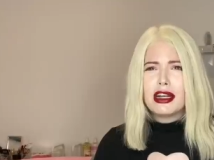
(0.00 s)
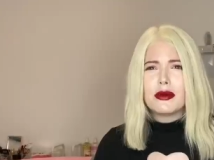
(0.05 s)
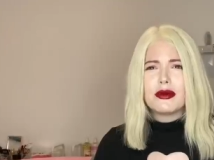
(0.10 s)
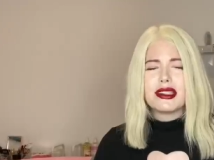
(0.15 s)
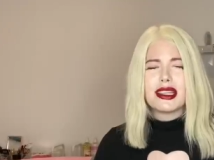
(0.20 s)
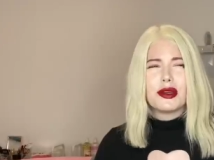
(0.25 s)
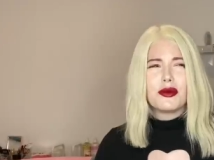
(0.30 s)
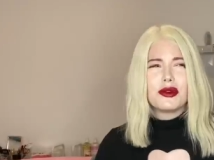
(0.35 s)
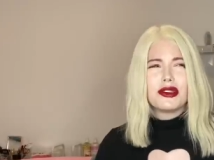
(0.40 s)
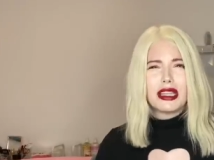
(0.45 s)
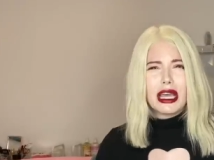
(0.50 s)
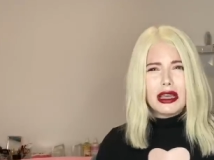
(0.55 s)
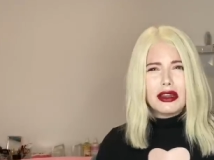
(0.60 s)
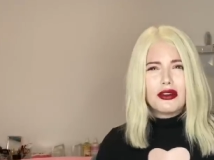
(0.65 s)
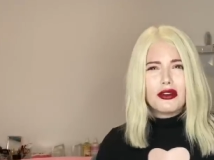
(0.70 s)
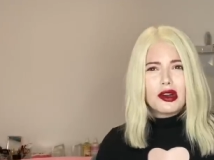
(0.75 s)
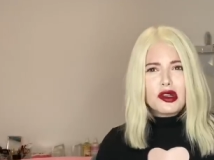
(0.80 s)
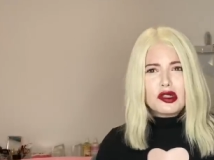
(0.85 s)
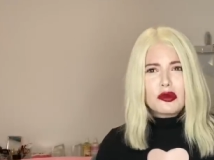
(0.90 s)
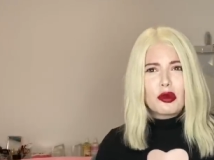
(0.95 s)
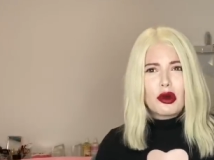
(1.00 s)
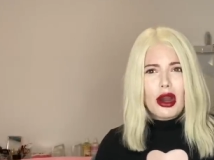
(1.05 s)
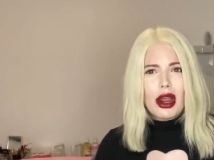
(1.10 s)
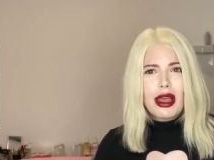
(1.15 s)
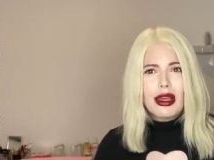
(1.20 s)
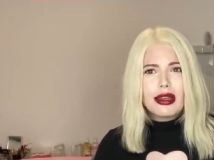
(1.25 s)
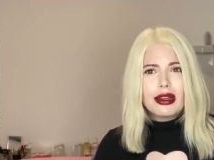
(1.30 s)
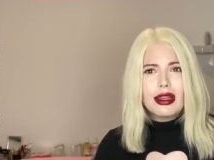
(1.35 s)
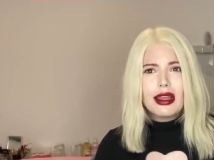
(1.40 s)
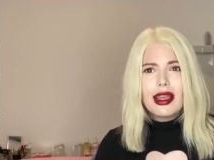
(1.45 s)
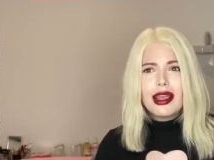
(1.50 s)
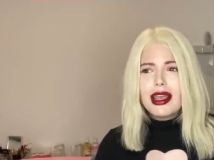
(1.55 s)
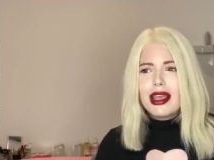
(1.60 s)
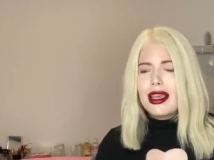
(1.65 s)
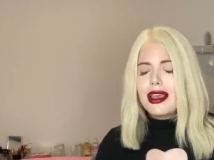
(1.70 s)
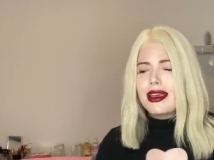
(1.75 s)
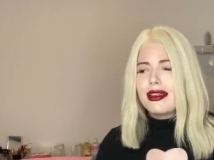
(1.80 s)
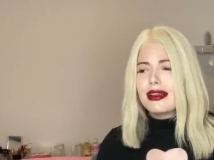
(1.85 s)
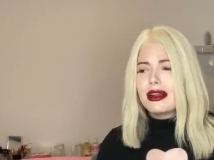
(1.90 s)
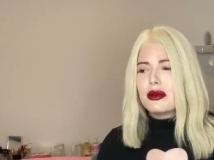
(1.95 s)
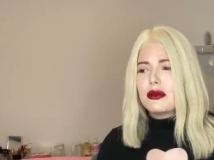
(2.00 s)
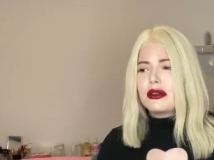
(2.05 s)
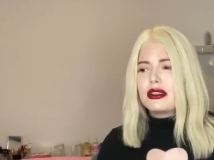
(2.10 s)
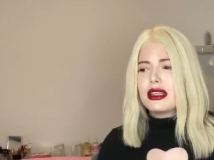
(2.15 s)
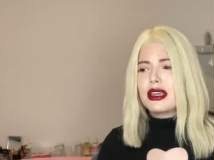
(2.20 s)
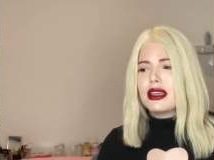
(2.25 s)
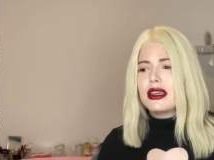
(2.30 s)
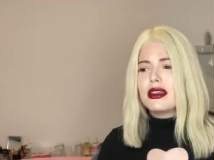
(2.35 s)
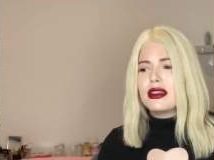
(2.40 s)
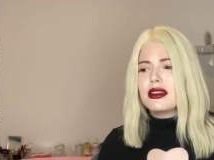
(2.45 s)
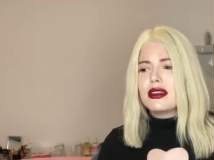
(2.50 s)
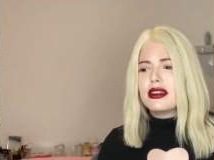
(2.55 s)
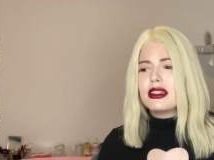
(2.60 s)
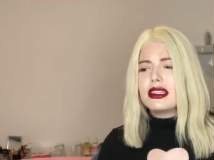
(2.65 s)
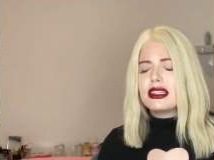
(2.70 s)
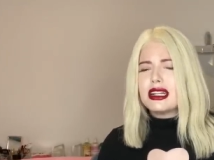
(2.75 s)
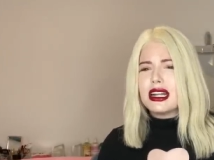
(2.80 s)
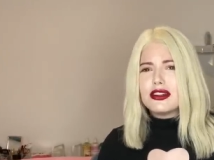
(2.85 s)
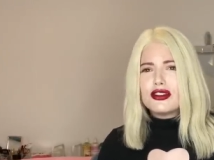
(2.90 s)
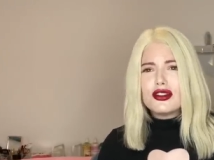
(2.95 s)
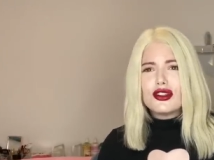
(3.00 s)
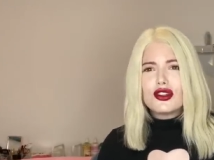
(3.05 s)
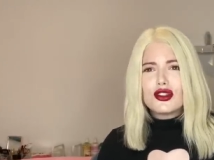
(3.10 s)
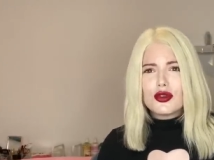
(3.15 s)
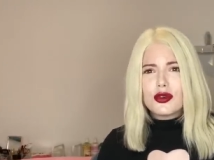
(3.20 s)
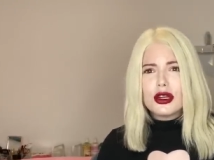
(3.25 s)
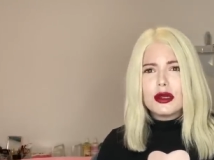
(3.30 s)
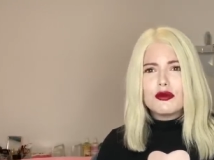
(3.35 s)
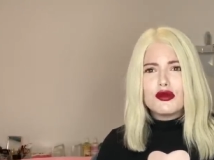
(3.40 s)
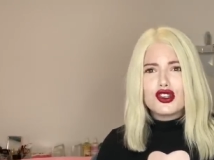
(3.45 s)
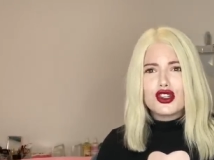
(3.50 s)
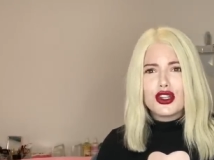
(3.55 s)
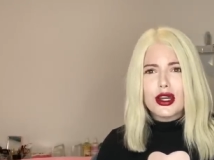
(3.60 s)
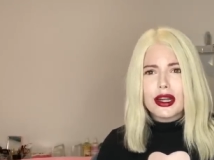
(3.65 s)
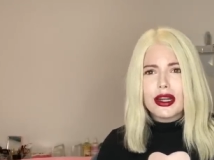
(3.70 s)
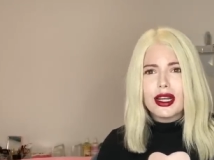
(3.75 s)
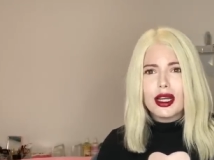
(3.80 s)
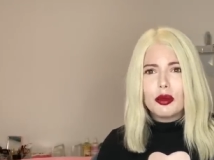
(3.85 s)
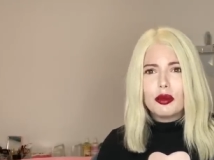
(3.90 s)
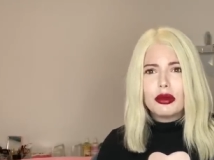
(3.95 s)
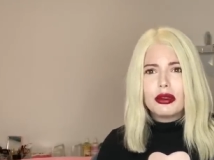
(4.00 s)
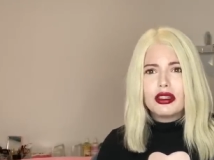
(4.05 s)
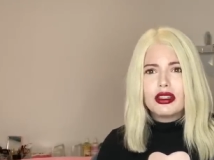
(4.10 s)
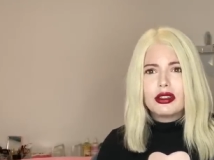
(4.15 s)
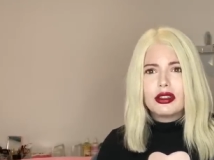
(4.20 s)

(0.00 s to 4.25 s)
was like, was that Chris Pratt? And then I was like, did I just scream shut up?